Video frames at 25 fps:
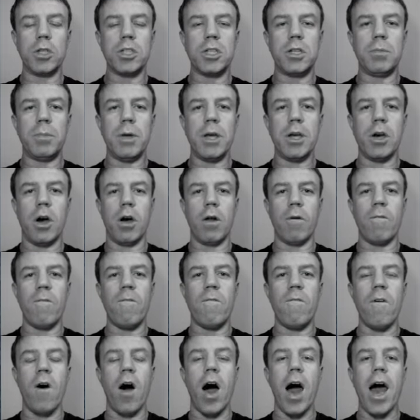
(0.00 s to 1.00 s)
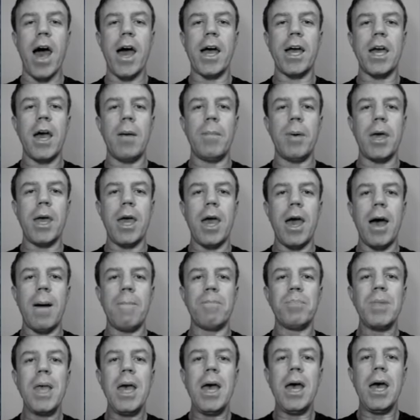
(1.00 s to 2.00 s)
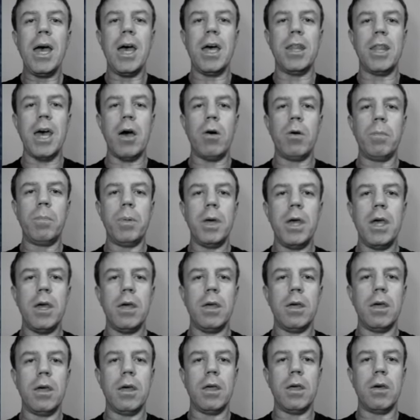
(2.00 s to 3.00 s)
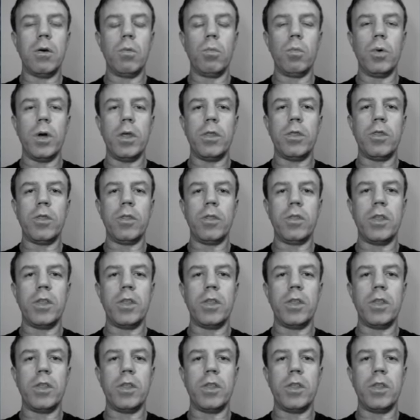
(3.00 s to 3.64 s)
looks to be kind of fire coming out and that would be uh, with